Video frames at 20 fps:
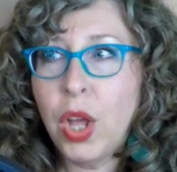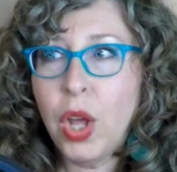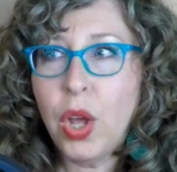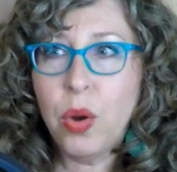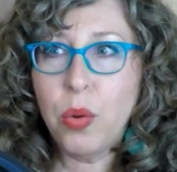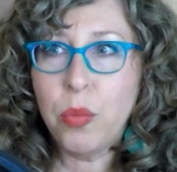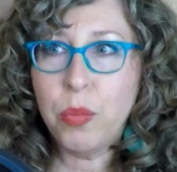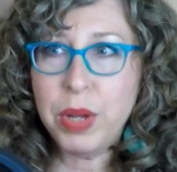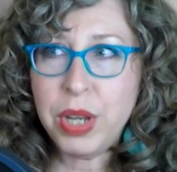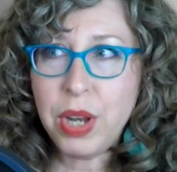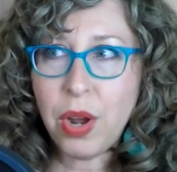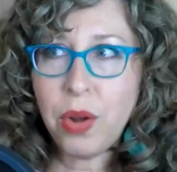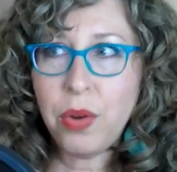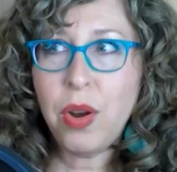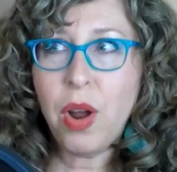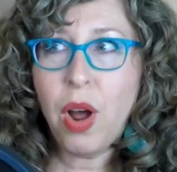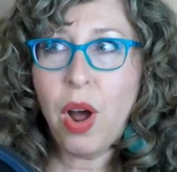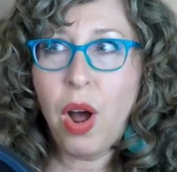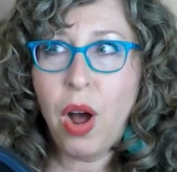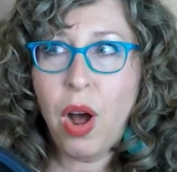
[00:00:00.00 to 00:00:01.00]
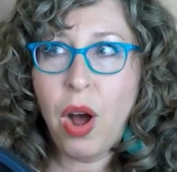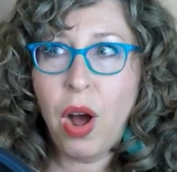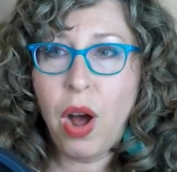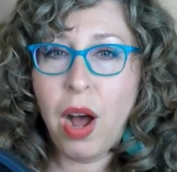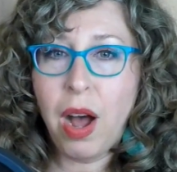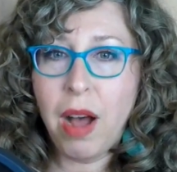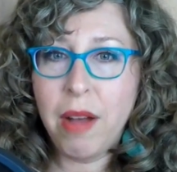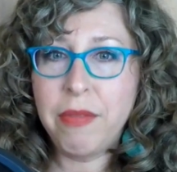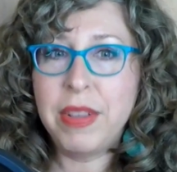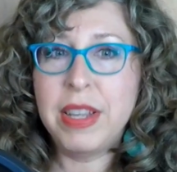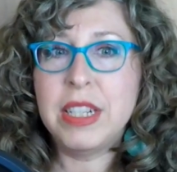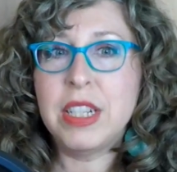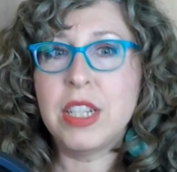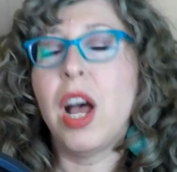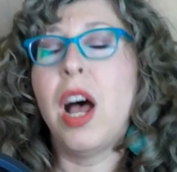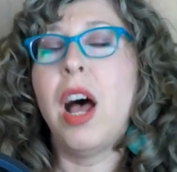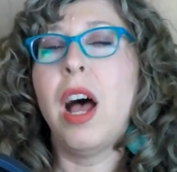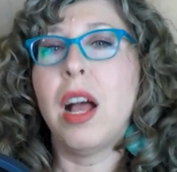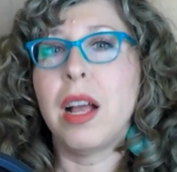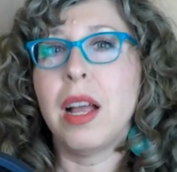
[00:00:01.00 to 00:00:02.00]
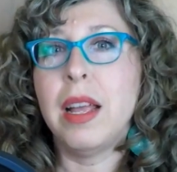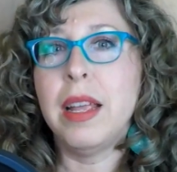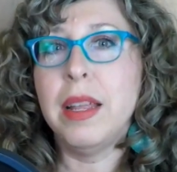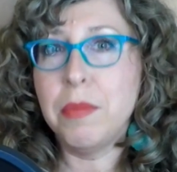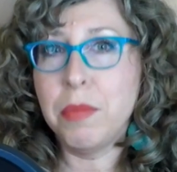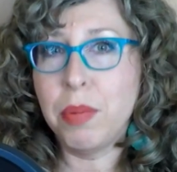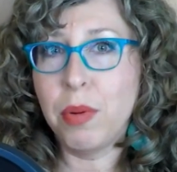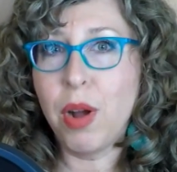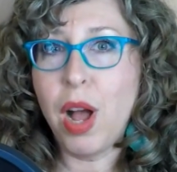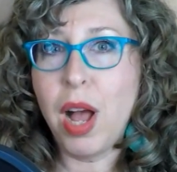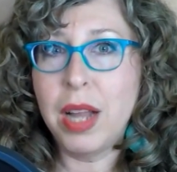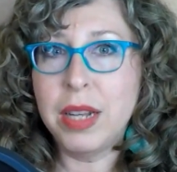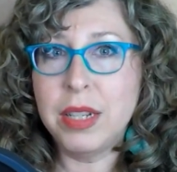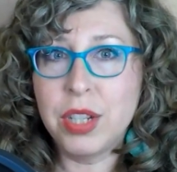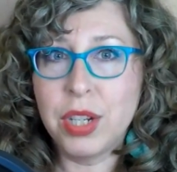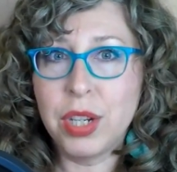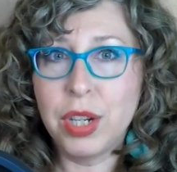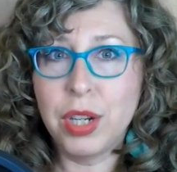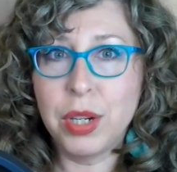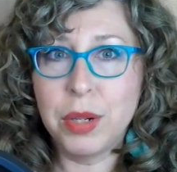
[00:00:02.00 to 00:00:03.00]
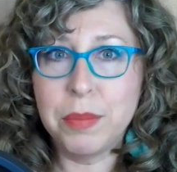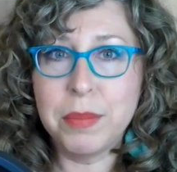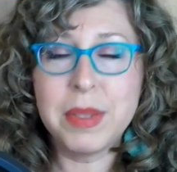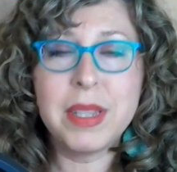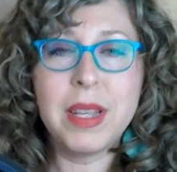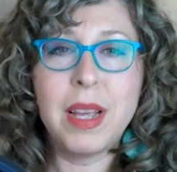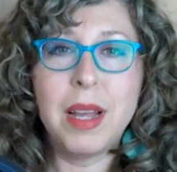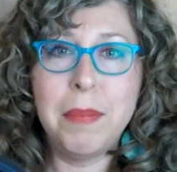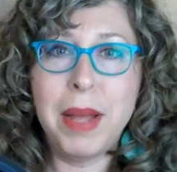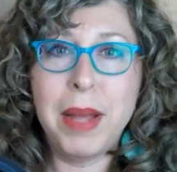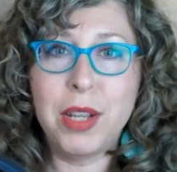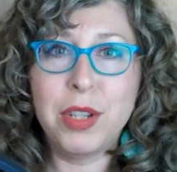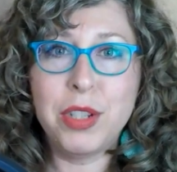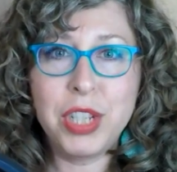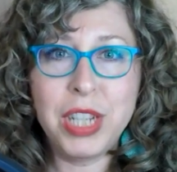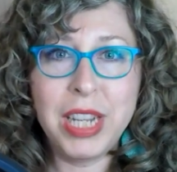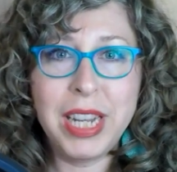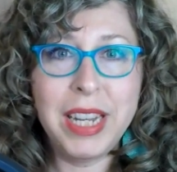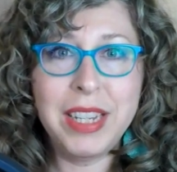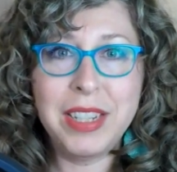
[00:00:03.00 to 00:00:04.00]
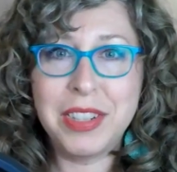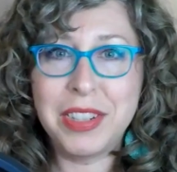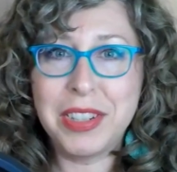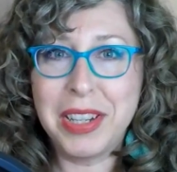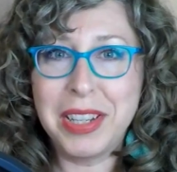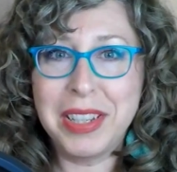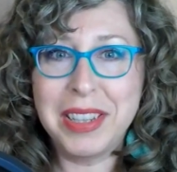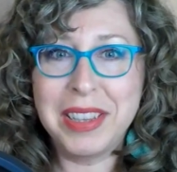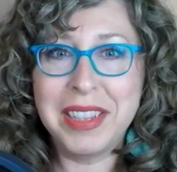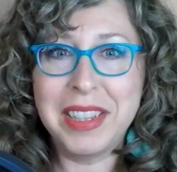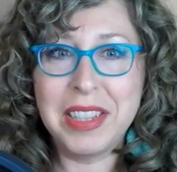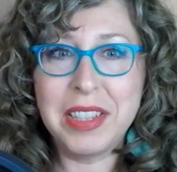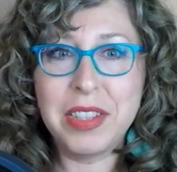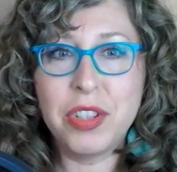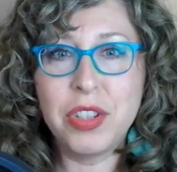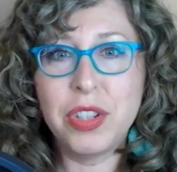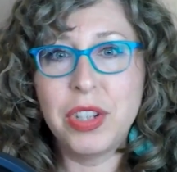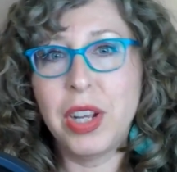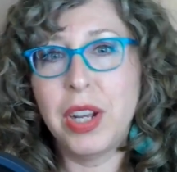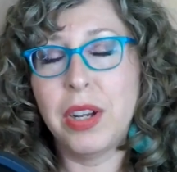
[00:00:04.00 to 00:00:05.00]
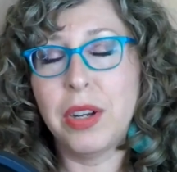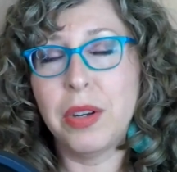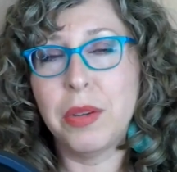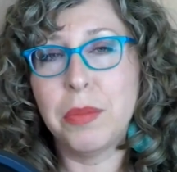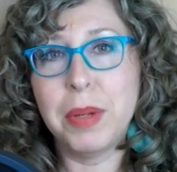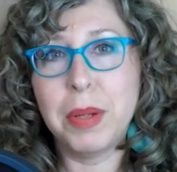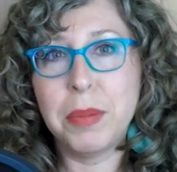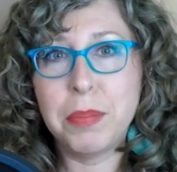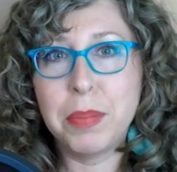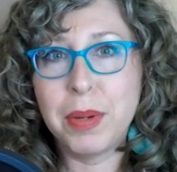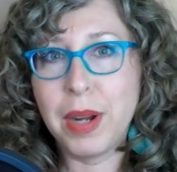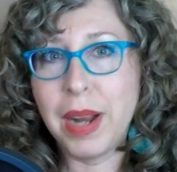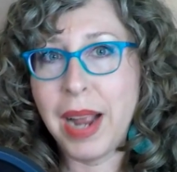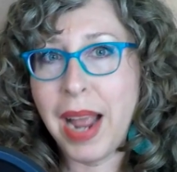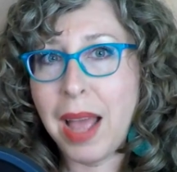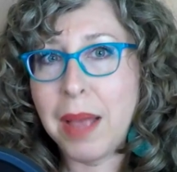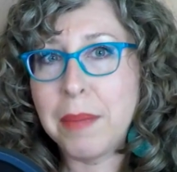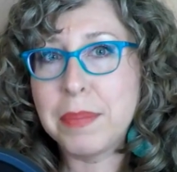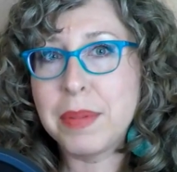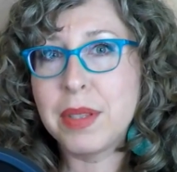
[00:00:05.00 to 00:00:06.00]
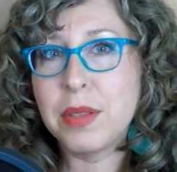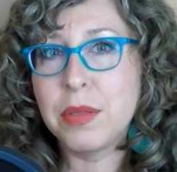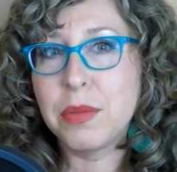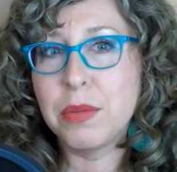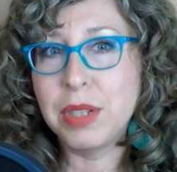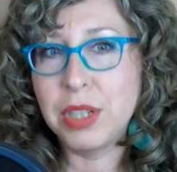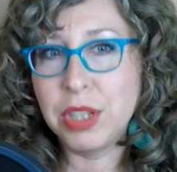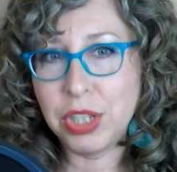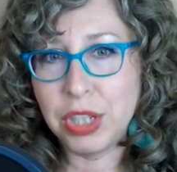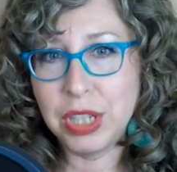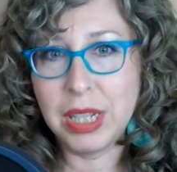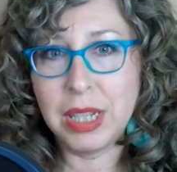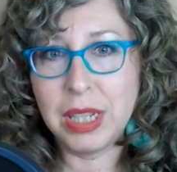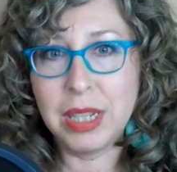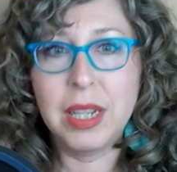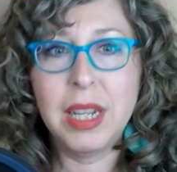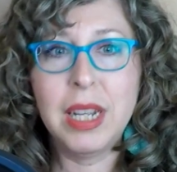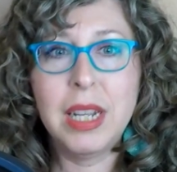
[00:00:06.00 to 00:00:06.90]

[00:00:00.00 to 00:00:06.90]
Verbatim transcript: We don't often talk in broad terms about change on this show, but perhaps we should,